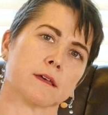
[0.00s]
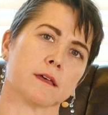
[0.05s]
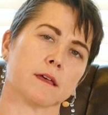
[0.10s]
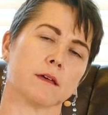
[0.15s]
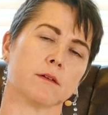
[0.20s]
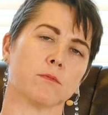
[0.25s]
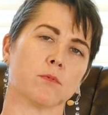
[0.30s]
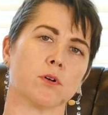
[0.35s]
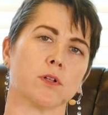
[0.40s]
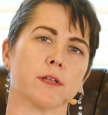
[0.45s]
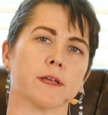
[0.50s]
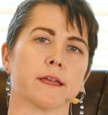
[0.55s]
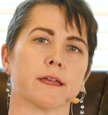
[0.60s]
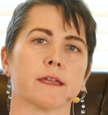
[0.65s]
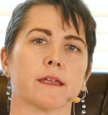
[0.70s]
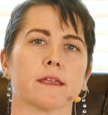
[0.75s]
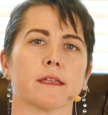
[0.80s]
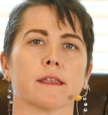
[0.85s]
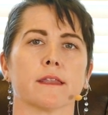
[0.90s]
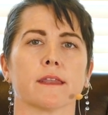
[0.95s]
And we'll
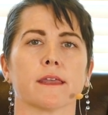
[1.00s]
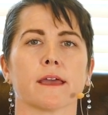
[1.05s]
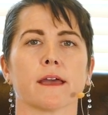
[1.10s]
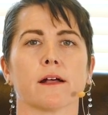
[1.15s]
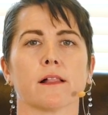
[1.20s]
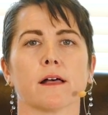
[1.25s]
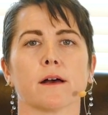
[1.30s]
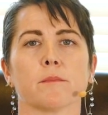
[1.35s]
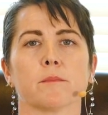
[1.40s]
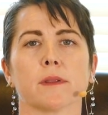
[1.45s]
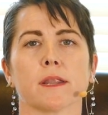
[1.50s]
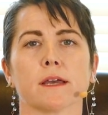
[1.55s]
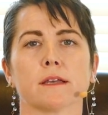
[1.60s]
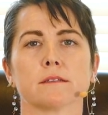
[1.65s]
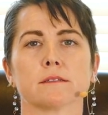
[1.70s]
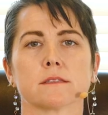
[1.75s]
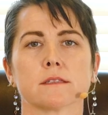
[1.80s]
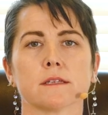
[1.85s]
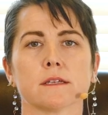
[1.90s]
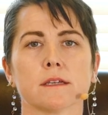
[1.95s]
inhale up
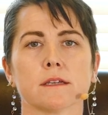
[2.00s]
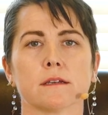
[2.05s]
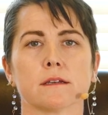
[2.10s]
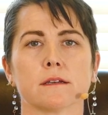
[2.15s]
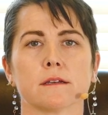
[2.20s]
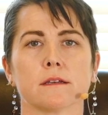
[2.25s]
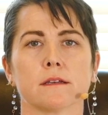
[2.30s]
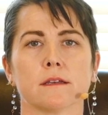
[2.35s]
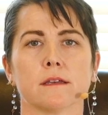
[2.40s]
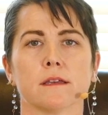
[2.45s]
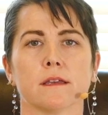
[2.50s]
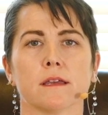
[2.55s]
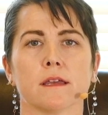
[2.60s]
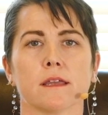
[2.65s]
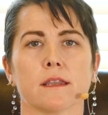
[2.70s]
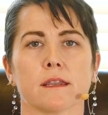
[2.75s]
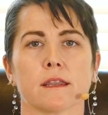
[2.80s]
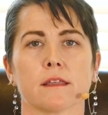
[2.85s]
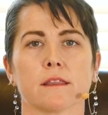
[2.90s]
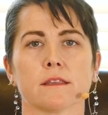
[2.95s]
nicely.
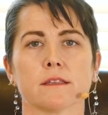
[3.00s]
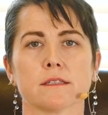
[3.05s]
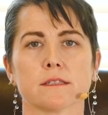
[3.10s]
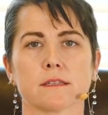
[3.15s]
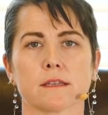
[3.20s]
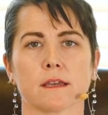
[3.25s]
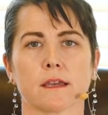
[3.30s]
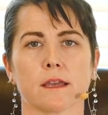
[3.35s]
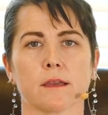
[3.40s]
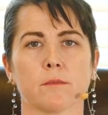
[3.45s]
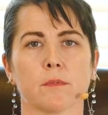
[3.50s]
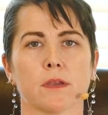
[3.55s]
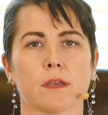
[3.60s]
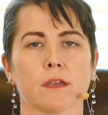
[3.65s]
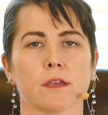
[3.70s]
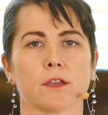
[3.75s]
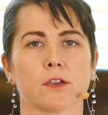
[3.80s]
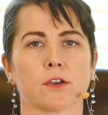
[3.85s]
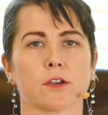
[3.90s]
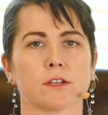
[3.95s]
Now this
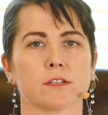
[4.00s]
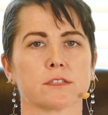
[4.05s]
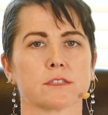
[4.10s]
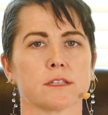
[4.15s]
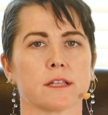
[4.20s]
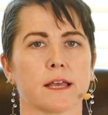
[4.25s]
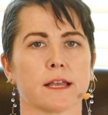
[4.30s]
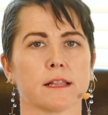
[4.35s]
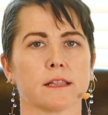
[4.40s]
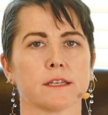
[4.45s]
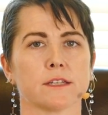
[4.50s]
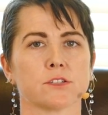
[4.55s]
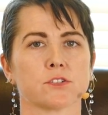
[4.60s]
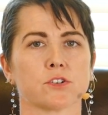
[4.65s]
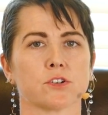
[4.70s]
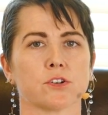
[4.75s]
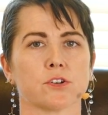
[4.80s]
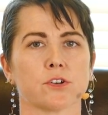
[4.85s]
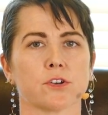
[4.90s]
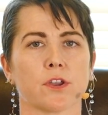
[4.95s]
time, you're going to slightly
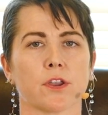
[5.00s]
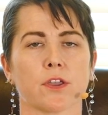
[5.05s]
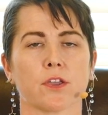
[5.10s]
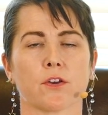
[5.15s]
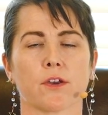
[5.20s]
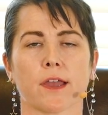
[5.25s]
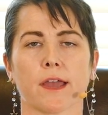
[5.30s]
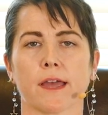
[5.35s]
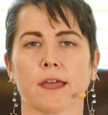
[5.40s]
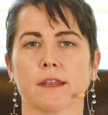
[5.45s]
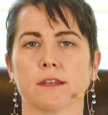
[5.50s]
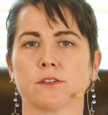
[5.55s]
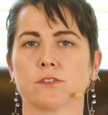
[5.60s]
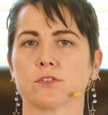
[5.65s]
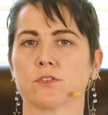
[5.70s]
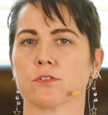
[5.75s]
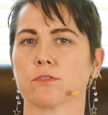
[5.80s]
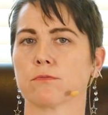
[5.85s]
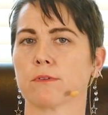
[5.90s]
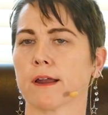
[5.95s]
turn your head
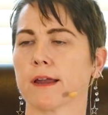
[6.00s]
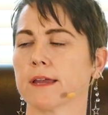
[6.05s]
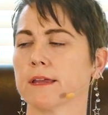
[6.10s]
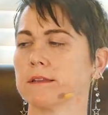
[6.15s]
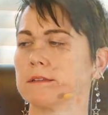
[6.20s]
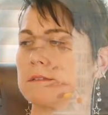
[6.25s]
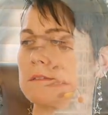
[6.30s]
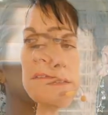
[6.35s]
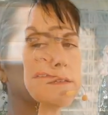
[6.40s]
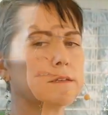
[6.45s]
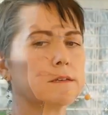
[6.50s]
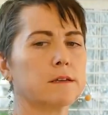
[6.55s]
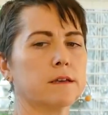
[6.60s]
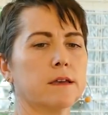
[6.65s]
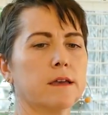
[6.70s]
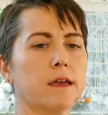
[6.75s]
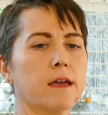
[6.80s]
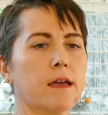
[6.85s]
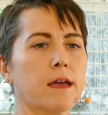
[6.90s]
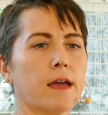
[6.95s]
to the right
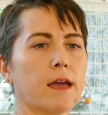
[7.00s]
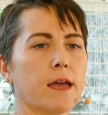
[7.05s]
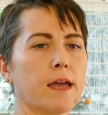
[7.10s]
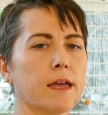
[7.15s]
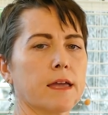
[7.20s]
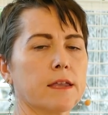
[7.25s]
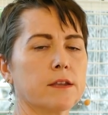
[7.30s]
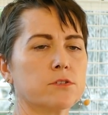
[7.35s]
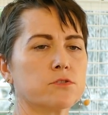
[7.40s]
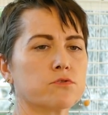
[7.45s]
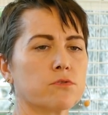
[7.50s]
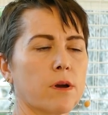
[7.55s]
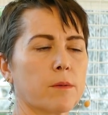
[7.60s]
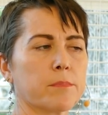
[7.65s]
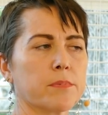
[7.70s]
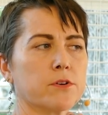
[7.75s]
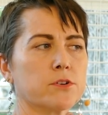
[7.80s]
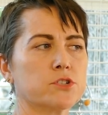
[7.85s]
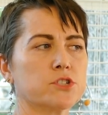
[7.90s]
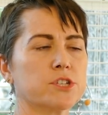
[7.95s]
and
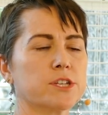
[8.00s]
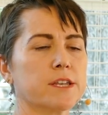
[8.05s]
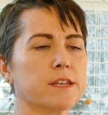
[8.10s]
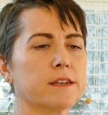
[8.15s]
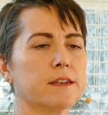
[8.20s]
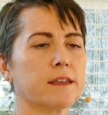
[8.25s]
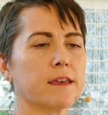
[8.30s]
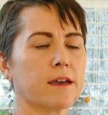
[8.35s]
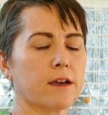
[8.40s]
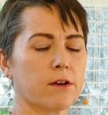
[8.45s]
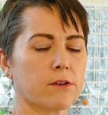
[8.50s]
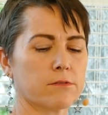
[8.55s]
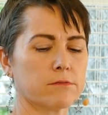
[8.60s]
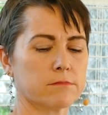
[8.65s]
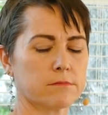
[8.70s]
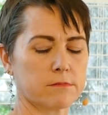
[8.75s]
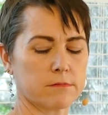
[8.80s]
drop your chin down.